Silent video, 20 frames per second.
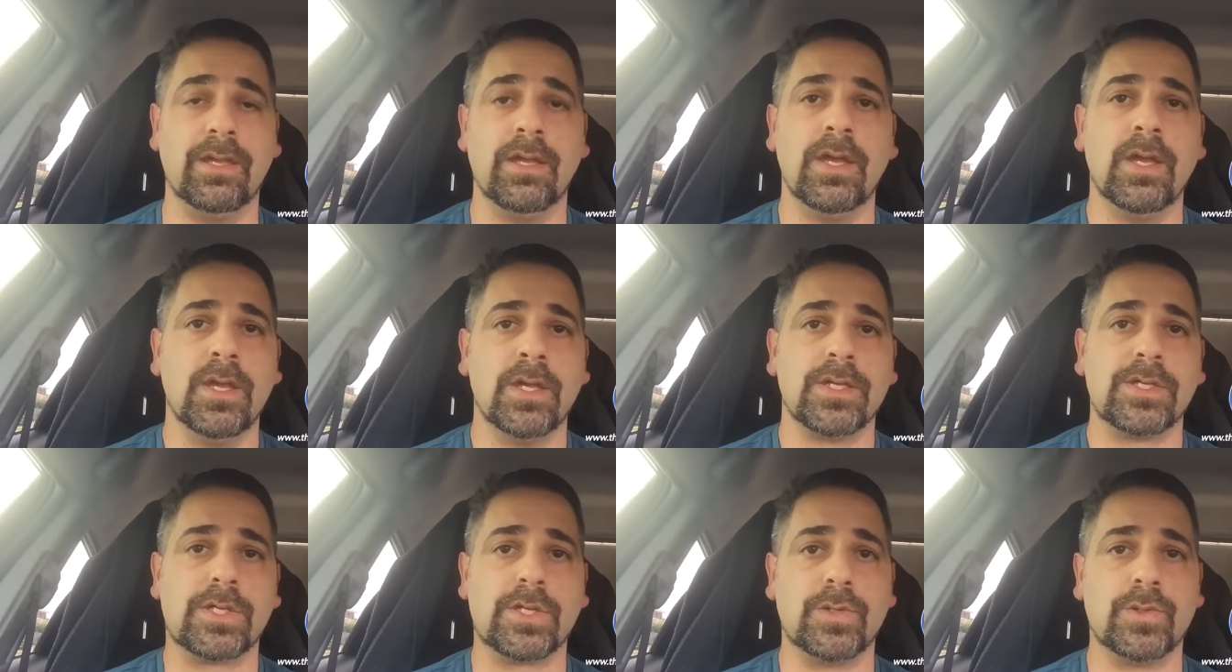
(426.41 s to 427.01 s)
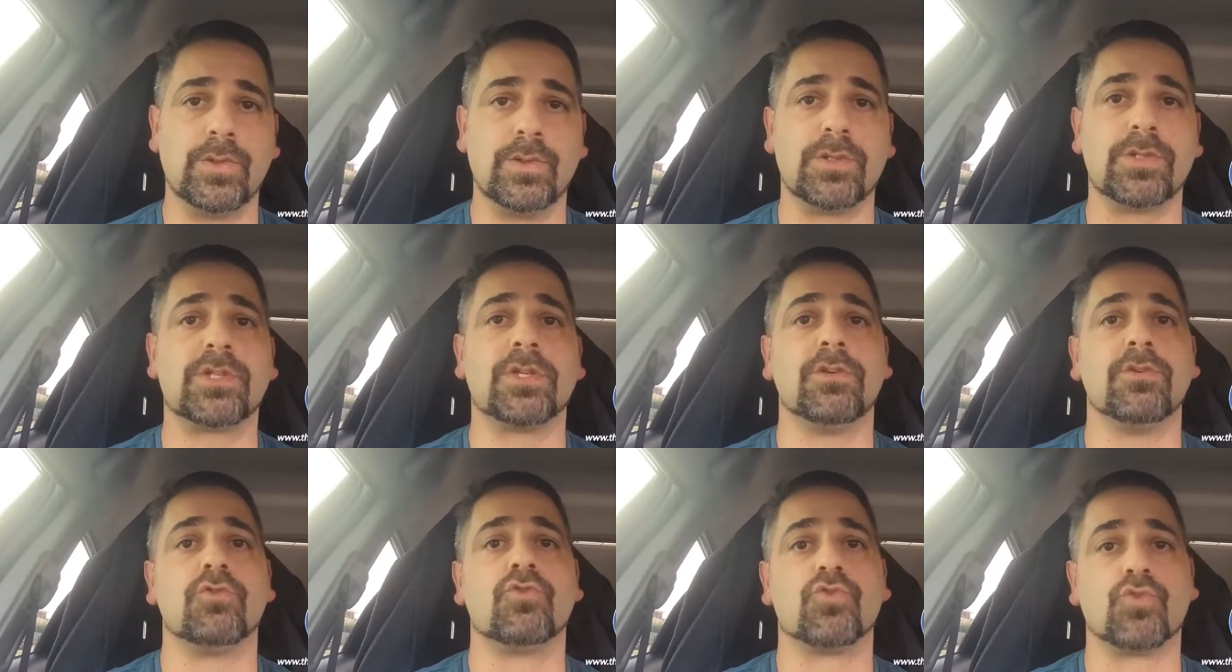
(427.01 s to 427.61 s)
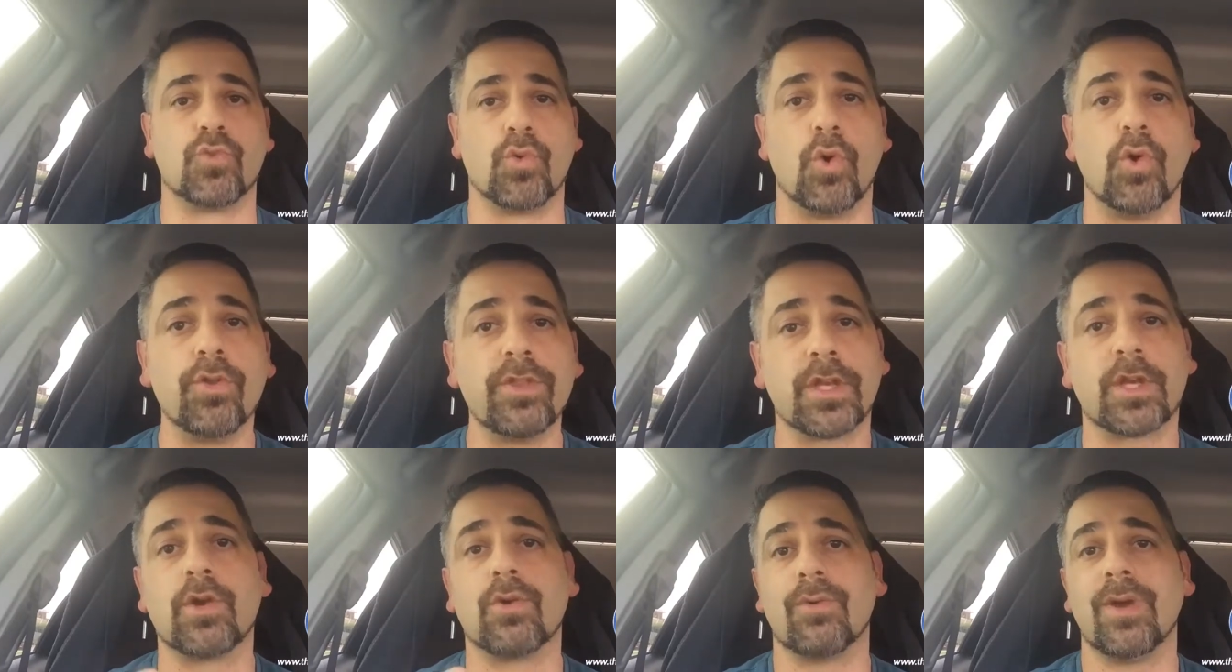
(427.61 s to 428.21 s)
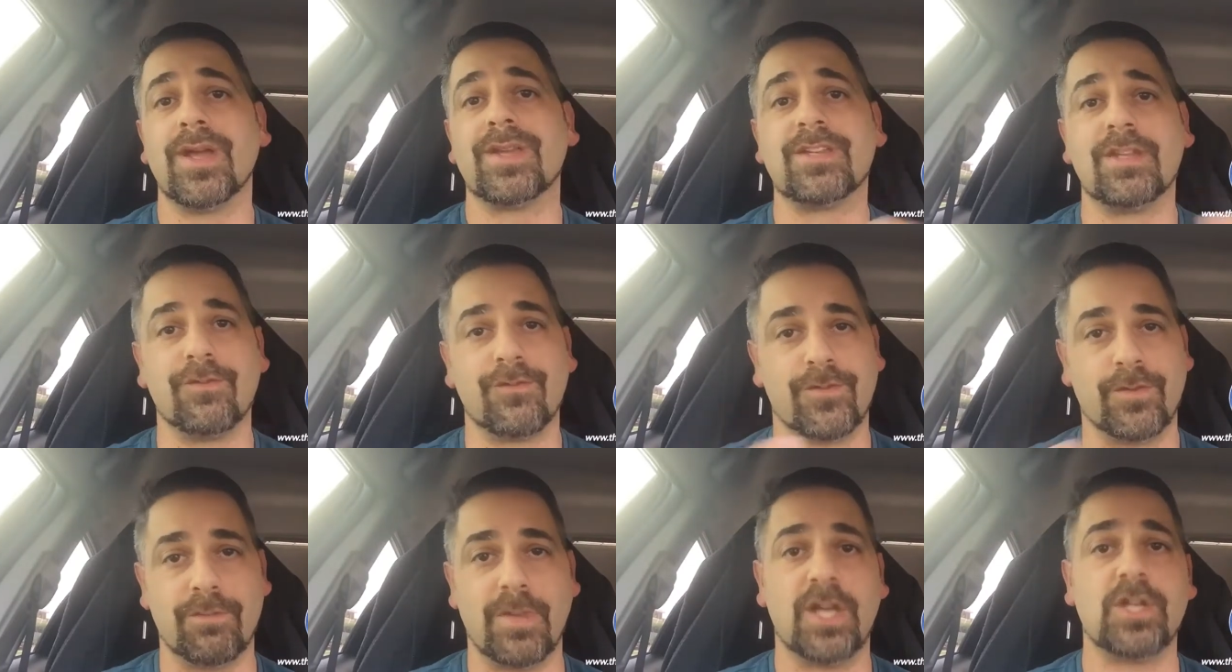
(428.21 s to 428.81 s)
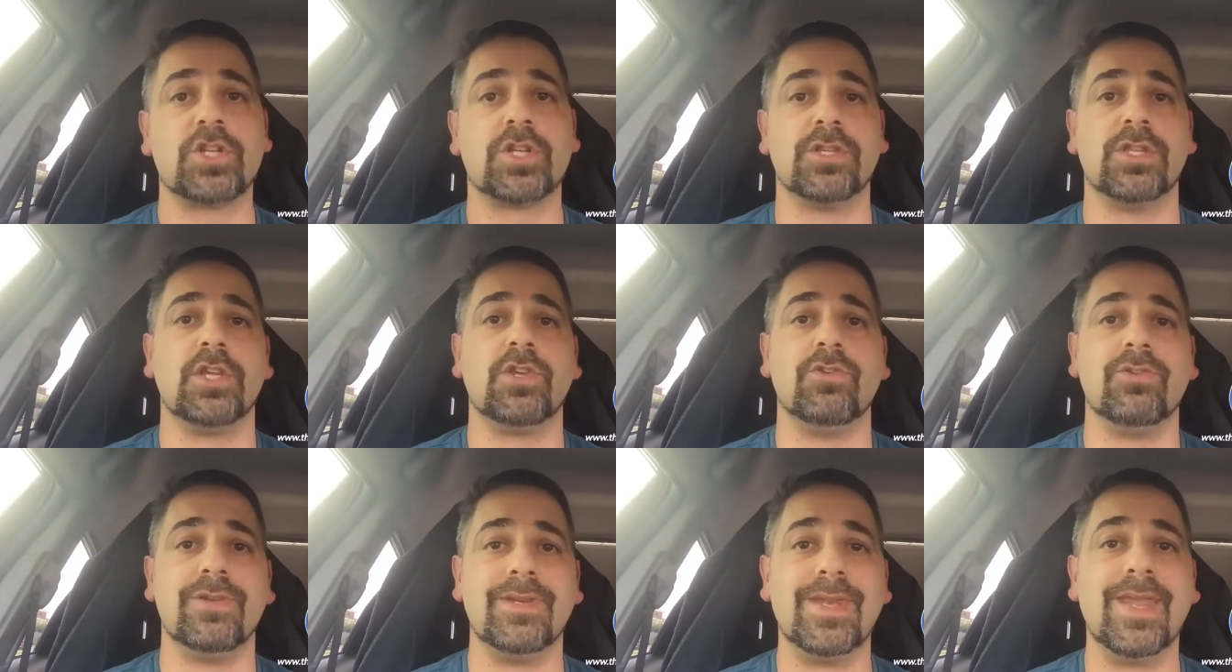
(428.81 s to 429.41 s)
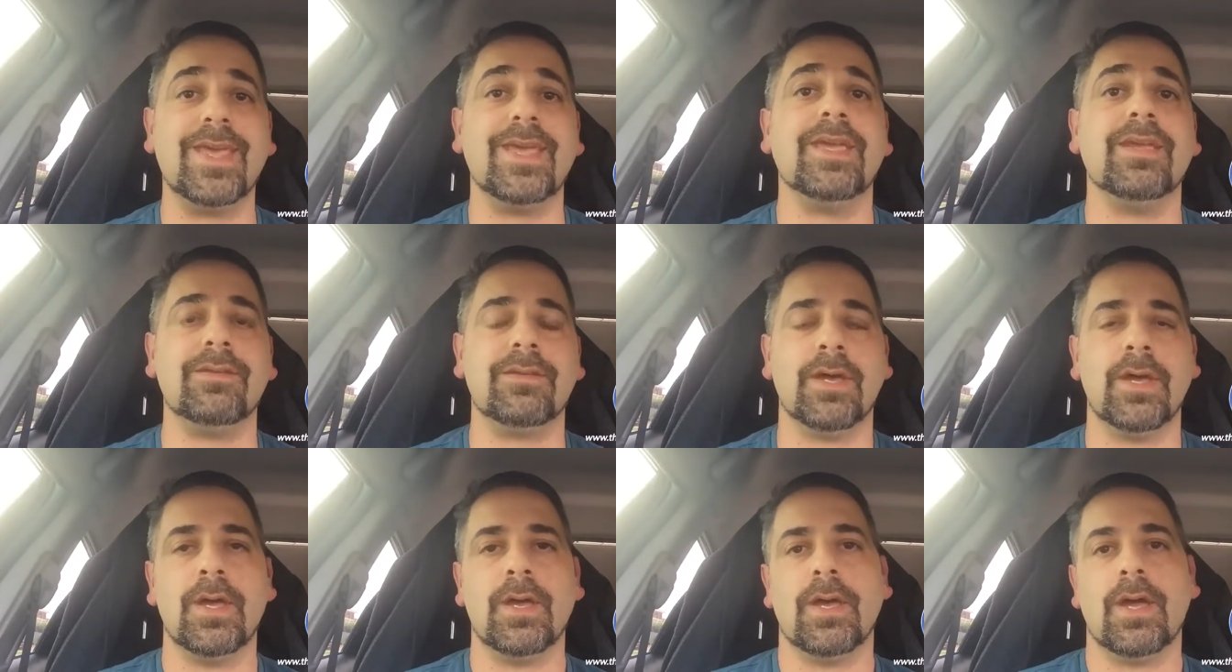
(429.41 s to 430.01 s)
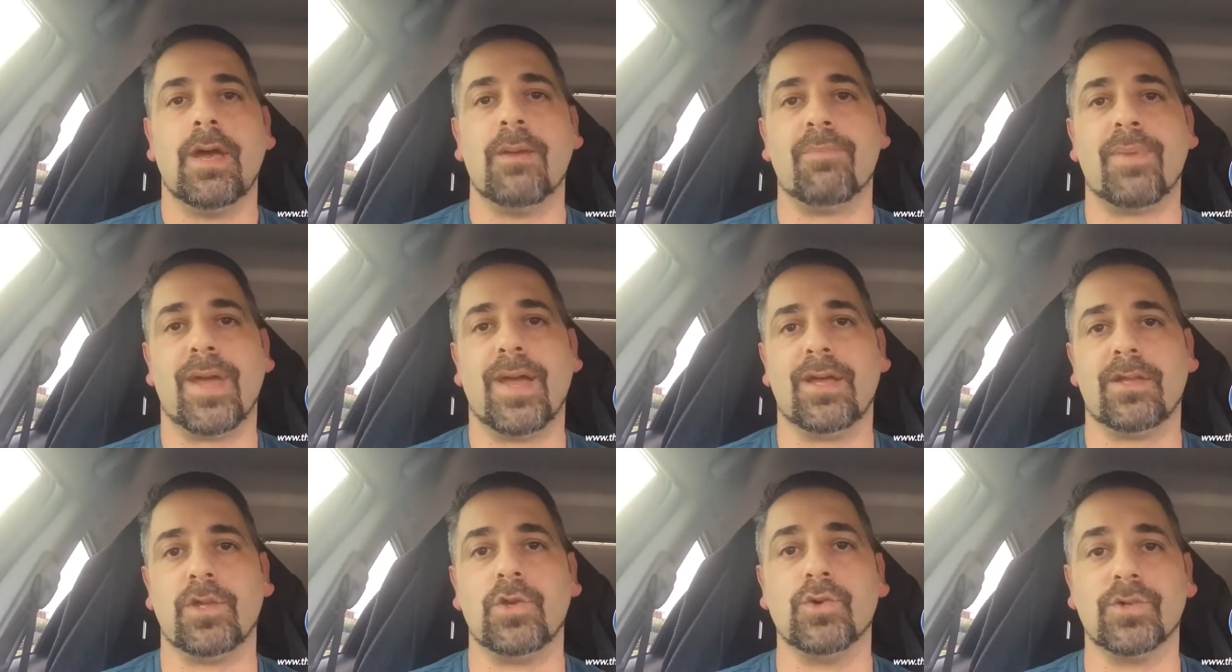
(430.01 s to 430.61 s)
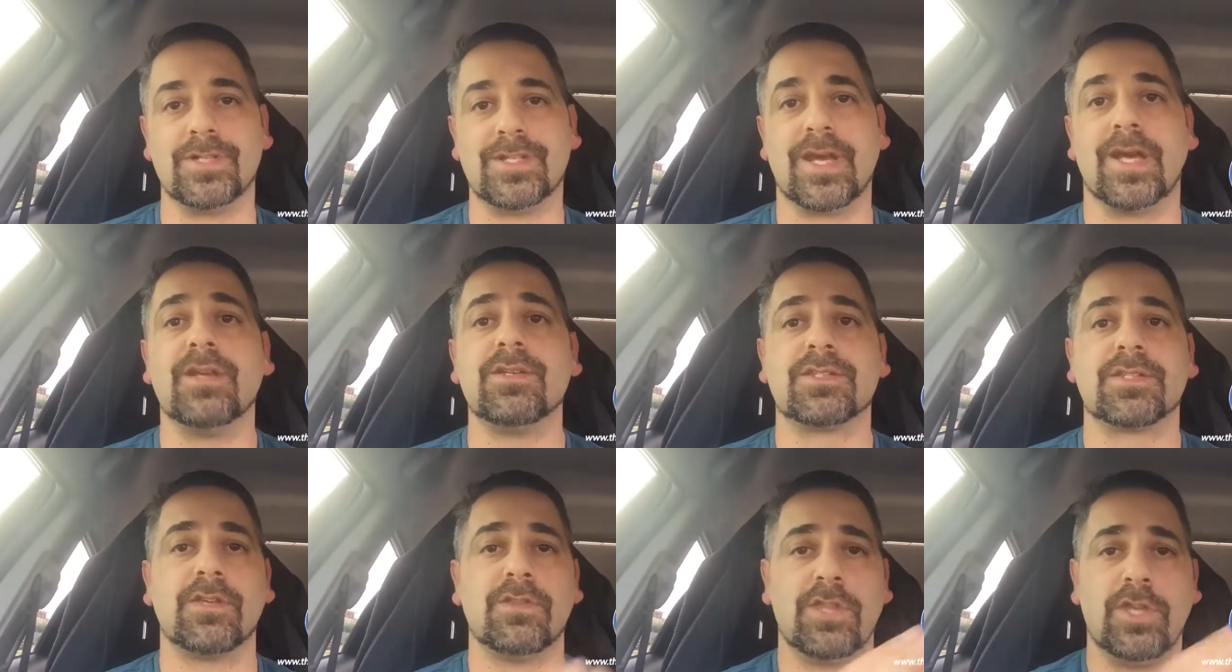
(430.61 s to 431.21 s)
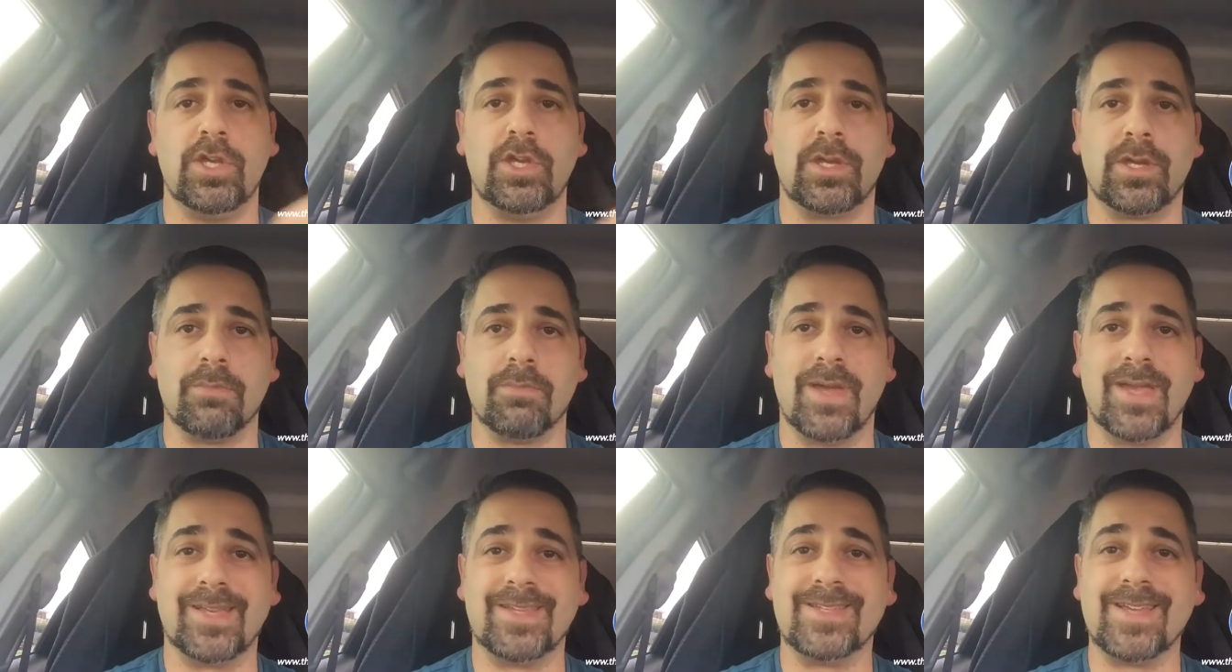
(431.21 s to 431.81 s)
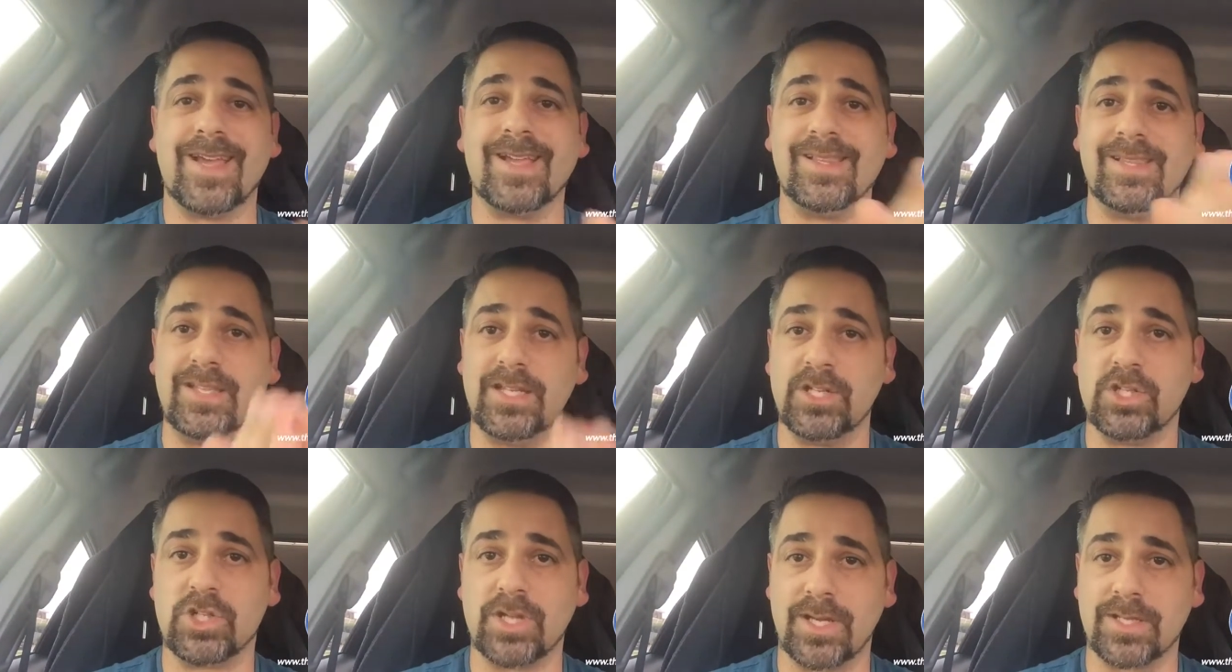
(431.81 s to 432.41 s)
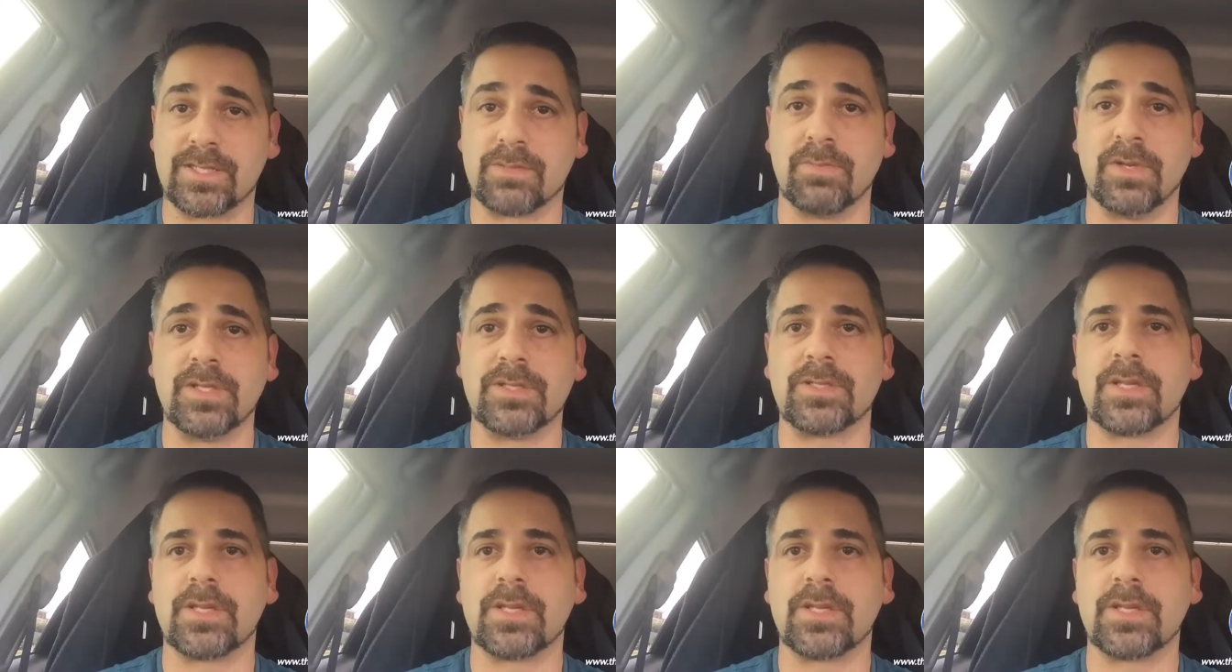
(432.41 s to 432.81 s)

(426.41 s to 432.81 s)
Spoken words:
to draw the correct information that you need about your day, so that you can make daily adjustments,